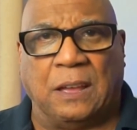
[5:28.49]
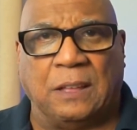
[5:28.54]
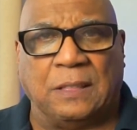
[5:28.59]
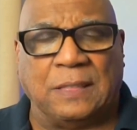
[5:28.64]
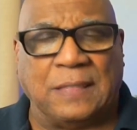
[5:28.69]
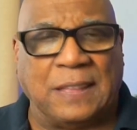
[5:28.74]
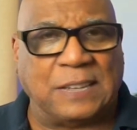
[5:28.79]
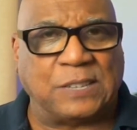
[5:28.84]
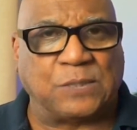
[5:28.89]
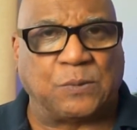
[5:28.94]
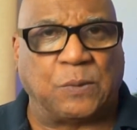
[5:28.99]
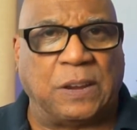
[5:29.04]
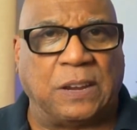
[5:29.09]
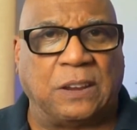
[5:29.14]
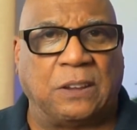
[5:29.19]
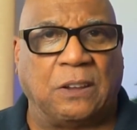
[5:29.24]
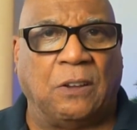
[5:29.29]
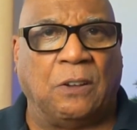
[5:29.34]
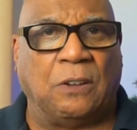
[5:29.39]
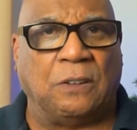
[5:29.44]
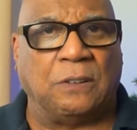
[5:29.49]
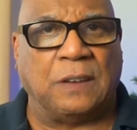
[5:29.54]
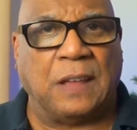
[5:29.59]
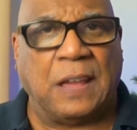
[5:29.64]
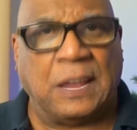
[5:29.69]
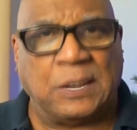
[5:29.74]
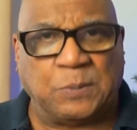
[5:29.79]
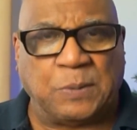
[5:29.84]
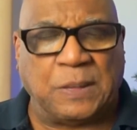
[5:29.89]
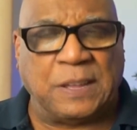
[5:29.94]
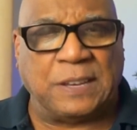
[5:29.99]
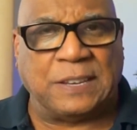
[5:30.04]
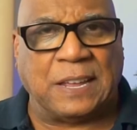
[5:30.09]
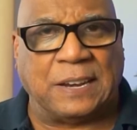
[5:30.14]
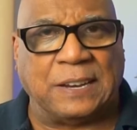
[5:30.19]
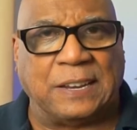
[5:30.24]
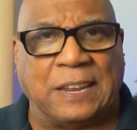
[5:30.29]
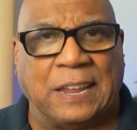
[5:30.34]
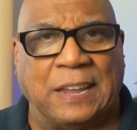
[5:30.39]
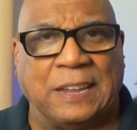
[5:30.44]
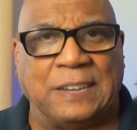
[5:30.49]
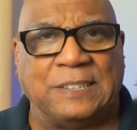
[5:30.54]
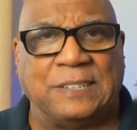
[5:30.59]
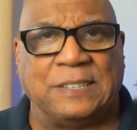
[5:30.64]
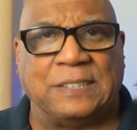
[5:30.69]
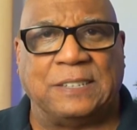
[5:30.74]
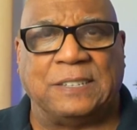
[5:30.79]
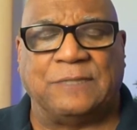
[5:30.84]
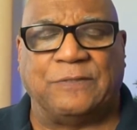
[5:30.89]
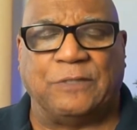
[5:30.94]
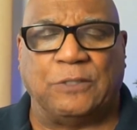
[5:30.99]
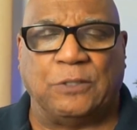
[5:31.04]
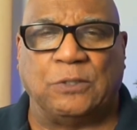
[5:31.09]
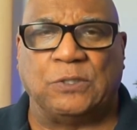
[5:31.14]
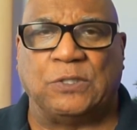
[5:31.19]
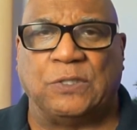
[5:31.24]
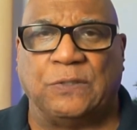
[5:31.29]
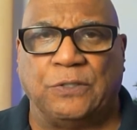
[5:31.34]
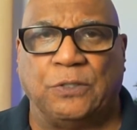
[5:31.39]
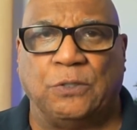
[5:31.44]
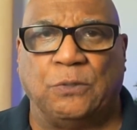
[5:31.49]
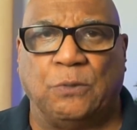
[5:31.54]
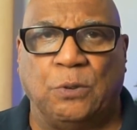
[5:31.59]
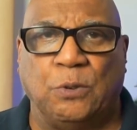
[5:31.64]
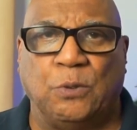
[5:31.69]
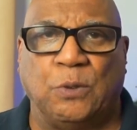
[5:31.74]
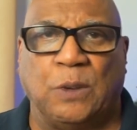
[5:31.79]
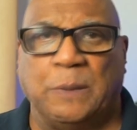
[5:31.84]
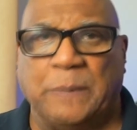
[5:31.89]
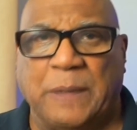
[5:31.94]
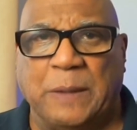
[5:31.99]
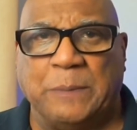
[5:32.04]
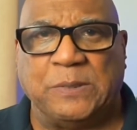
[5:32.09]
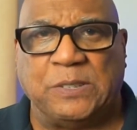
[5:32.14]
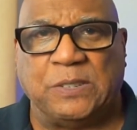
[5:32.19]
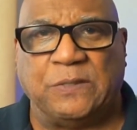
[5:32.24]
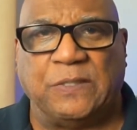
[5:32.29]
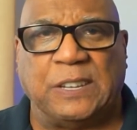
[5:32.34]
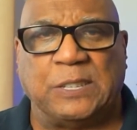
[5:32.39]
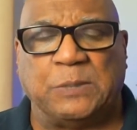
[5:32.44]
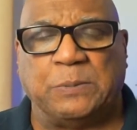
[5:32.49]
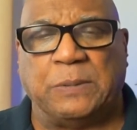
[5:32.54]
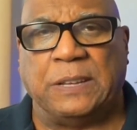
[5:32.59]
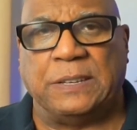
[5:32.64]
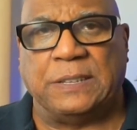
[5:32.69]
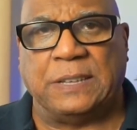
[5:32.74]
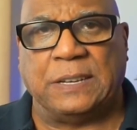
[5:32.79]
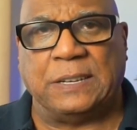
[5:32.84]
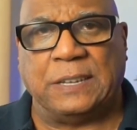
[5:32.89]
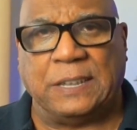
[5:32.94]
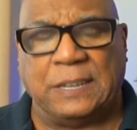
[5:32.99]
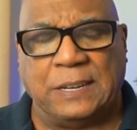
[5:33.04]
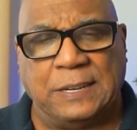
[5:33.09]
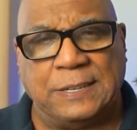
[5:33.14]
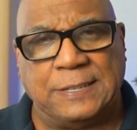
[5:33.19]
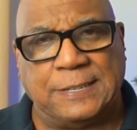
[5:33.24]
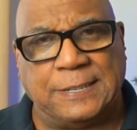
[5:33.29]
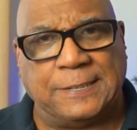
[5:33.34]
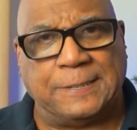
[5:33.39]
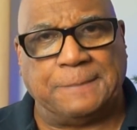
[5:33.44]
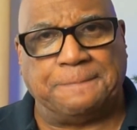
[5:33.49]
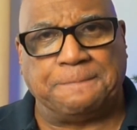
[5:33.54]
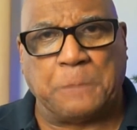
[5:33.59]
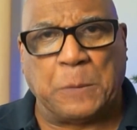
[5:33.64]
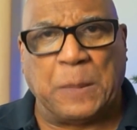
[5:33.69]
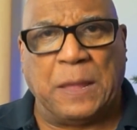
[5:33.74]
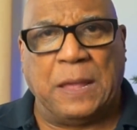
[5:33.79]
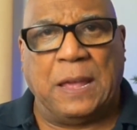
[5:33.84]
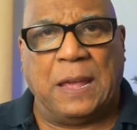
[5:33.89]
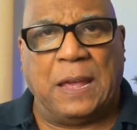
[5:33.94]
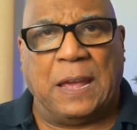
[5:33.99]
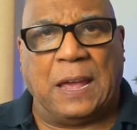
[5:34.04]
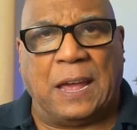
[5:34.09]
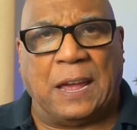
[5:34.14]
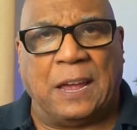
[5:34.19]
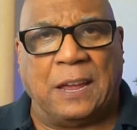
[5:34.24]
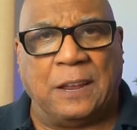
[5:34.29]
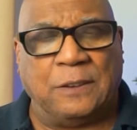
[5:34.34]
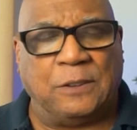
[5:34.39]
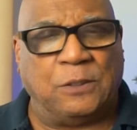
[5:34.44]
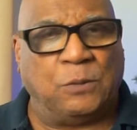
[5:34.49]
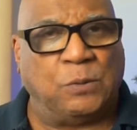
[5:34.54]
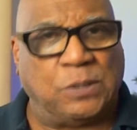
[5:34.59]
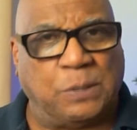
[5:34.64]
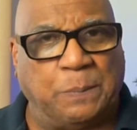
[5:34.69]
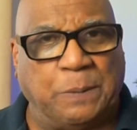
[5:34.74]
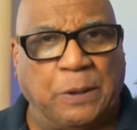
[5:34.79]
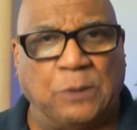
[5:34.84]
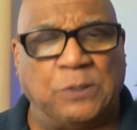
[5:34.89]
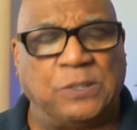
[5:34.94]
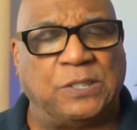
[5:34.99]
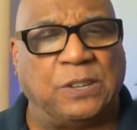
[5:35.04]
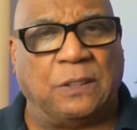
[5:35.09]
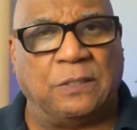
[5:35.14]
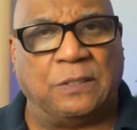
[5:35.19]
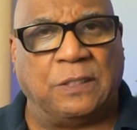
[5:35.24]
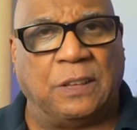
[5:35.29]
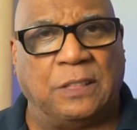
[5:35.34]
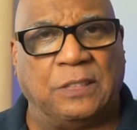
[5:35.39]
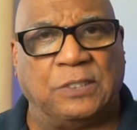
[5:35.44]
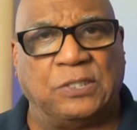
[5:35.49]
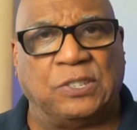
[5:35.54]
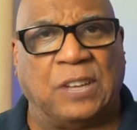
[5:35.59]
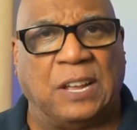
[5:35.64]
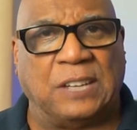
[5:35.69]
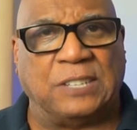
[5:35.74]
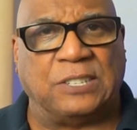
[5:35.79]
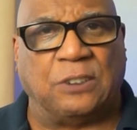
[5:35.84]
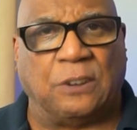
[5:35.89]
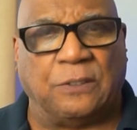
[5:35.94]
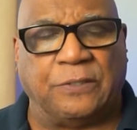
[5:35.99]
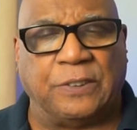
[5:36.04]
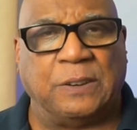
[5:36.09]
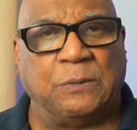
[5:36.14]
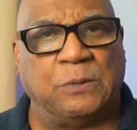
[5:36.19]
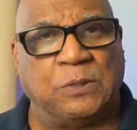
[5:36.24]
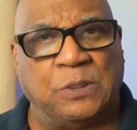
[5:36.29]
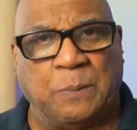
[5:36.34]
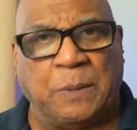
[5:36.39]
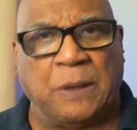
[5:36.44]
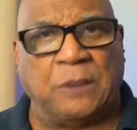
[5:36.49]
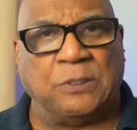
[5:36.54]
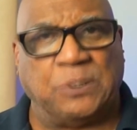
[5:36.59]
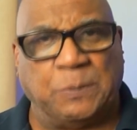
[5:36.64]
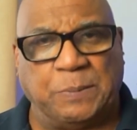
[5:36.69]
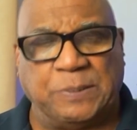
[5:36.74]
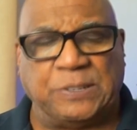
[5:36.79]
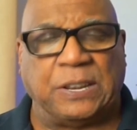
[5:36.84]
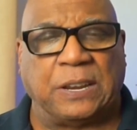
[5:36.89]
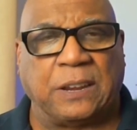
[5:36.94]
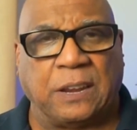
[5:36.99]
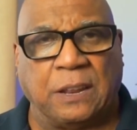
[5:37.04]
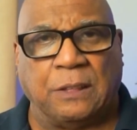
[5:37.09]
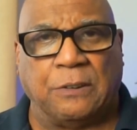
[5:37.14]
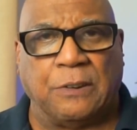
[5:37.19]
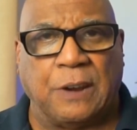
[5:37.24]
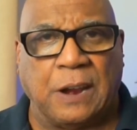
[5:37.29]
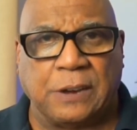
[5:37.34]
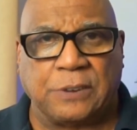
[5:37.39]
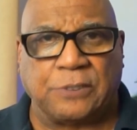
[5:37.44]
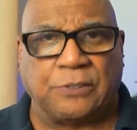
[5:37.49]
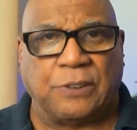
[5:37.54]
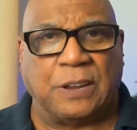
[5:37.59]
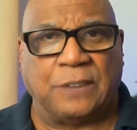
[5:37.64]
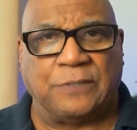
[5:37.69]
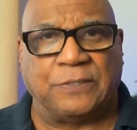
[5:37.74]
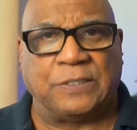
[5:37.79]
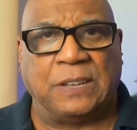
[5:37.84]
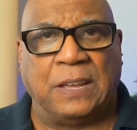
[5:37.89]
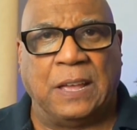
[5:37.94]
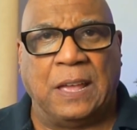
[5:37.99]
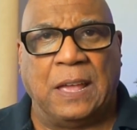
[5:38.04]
last week on Xplane Dedicated, for those of you who are members of Xplane Dedicated. There was a post on there that started off and it was about a particular aircraft.